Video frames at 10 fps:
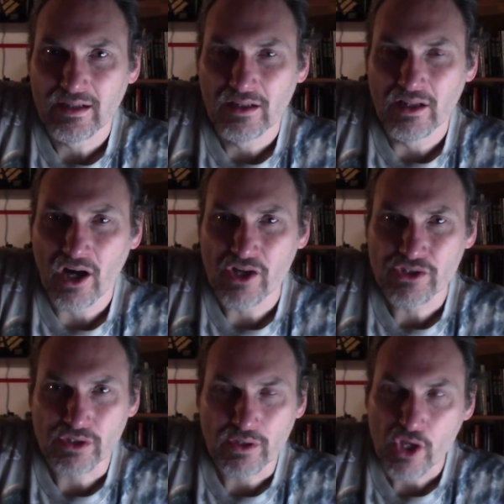
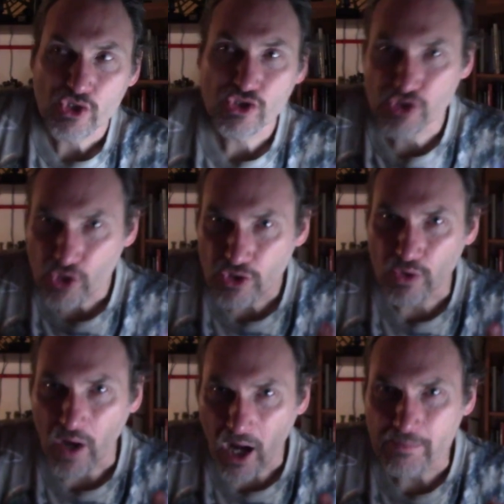larger
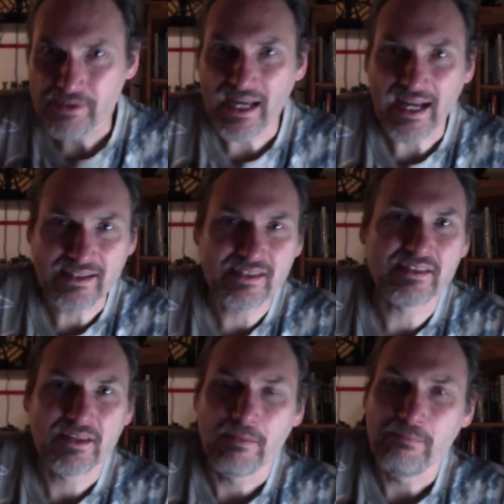
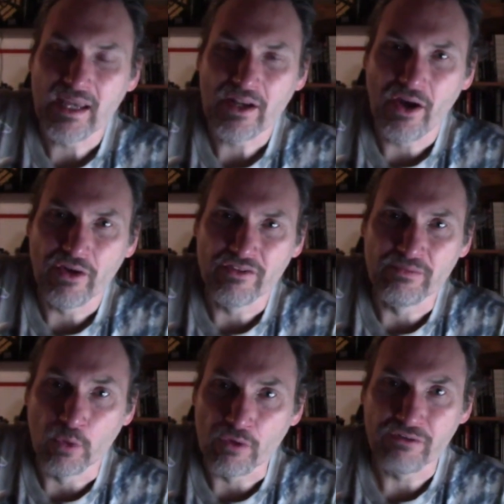pseudo-objects made out of
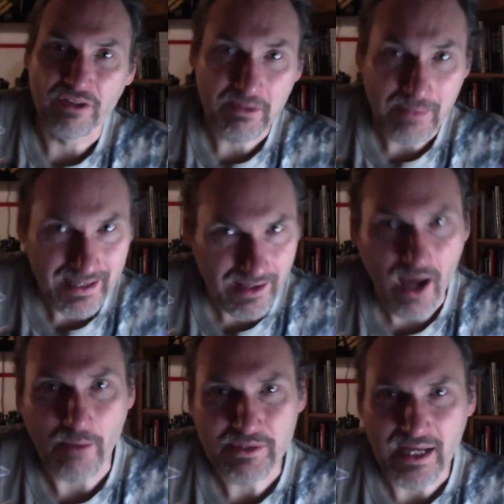more fundamental
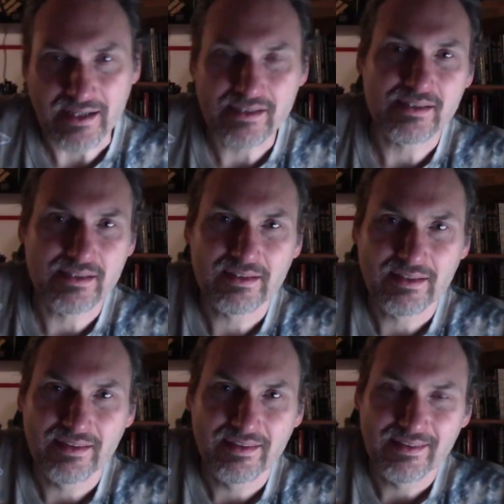objects.
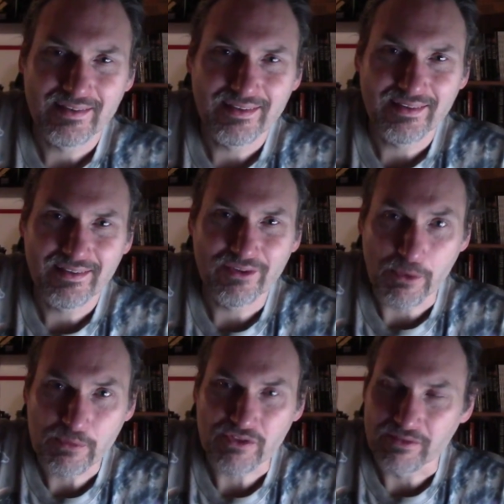
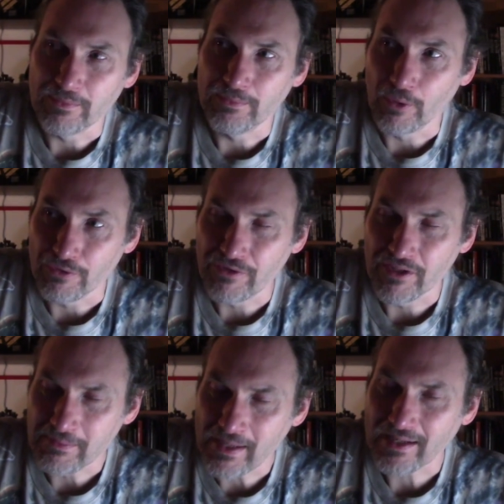Groups of more
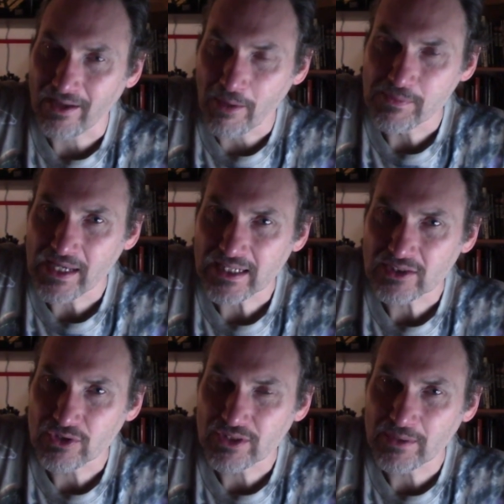fundamental
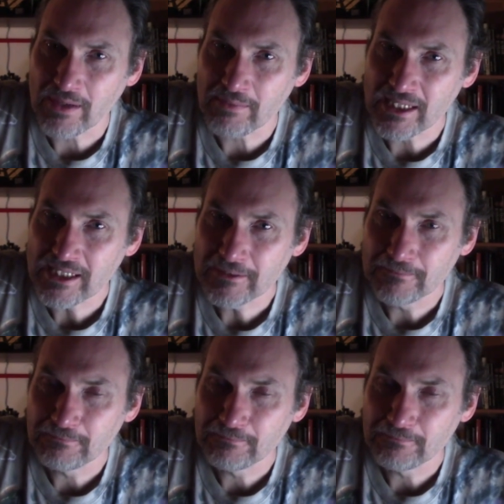objects. You see what I mean?